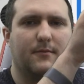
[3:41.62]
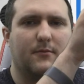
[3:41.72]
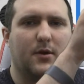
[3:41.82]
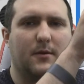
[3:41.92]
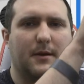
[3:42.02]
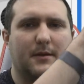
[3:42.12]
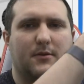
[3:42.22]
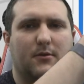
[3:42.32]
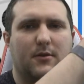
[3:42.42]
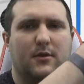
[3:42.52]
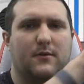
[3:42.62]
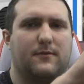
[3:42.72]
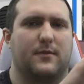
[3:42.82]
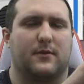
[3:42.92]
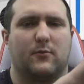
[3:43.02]
well, I don't know.
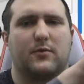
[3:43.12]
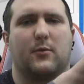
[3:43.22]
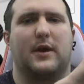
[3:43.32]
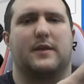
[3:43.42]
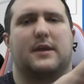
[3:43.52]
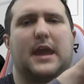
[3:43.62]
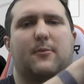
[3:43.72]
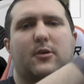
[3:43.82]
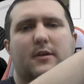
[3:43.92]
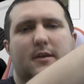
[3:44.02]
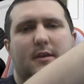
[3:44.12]
The way the camera is,